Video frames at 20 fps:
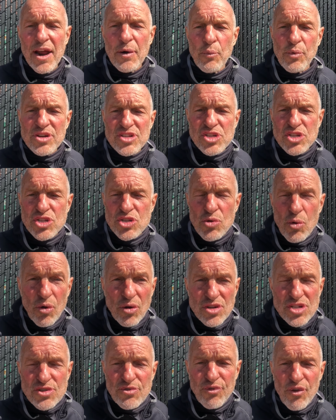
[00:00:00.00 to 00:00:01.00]
and
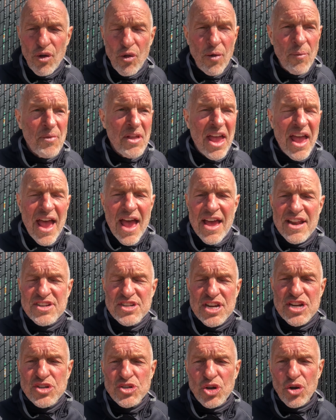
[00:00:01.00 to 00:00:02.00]
resourceful
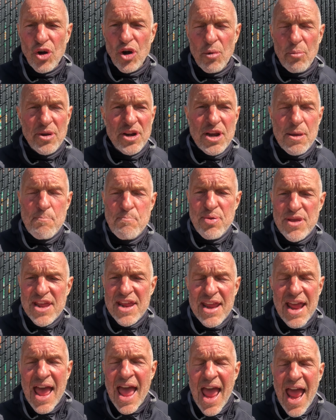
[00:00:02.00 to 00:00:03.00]
and determined to
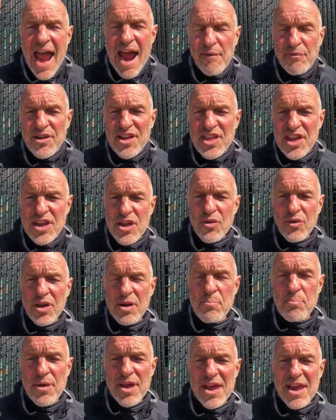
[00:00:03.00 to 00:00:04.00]
be everything you
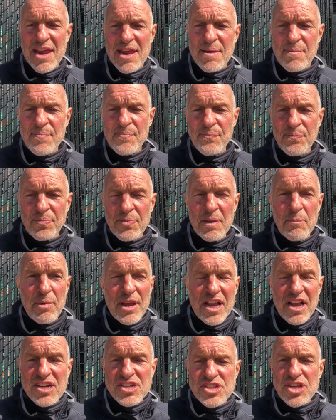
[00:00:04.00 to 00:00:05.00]
can be?
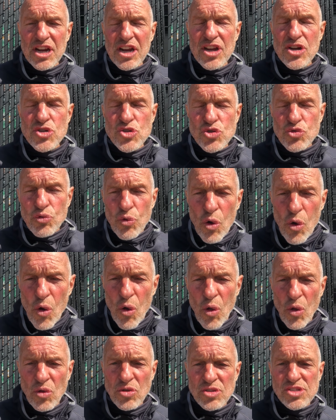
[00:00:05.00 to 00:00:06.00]
Because the
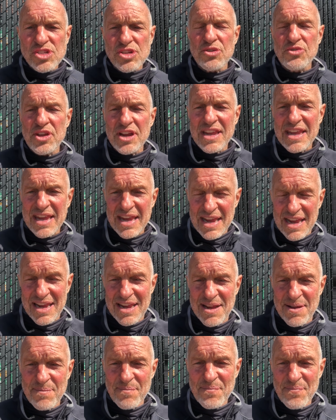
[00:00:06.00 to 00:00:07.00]
controls are the
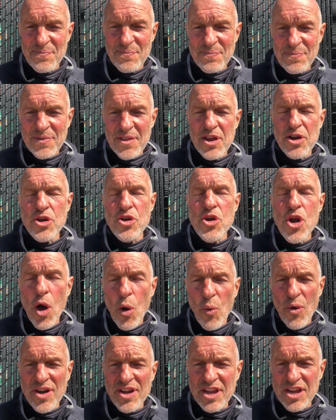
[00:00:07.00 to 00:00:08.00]
key.
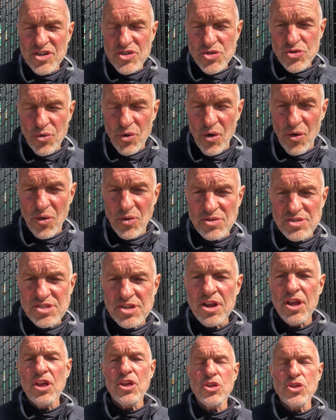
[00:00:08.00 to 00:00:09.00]
No one
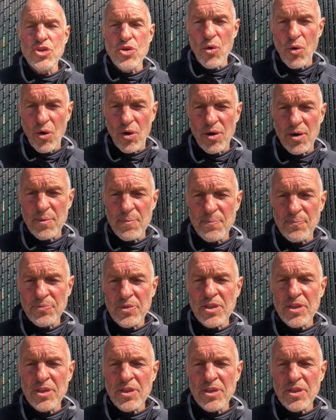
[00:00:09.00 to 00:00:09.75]
controls. your